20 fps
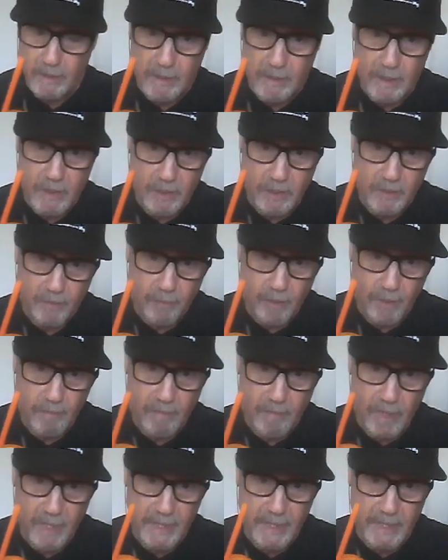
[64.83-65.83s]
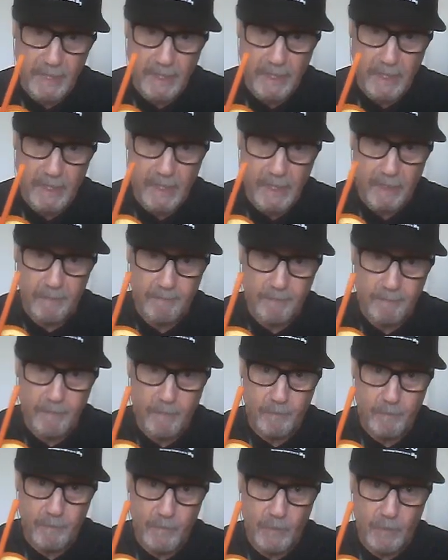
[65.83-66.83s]
This is from my
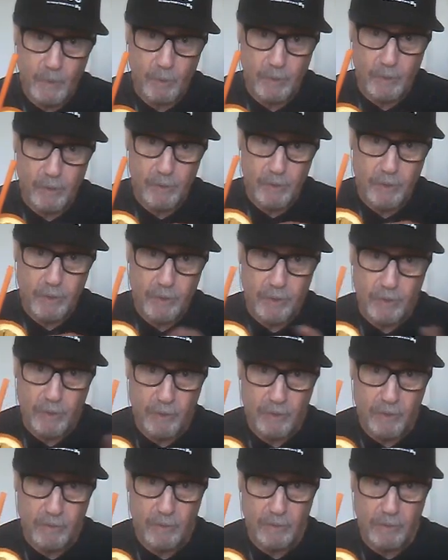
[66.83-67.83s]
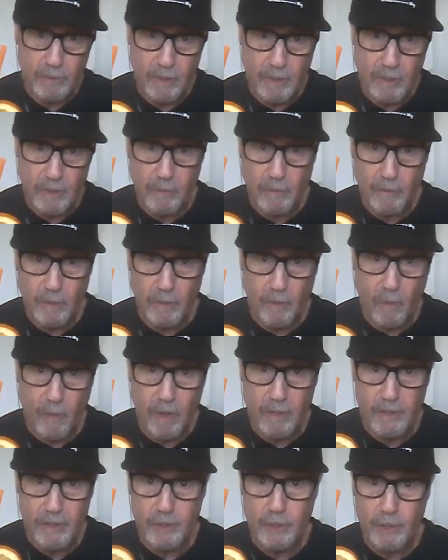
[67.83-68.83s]
daughter's
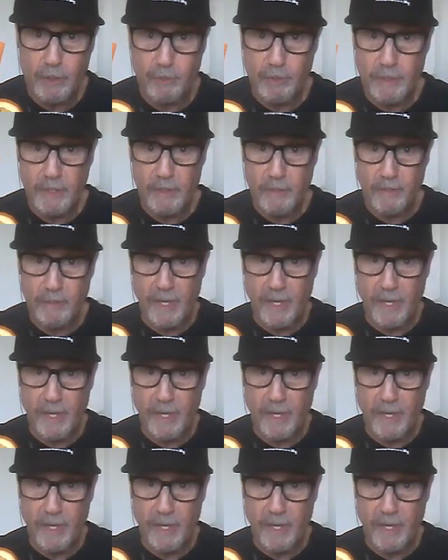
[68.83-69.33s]
orange tree.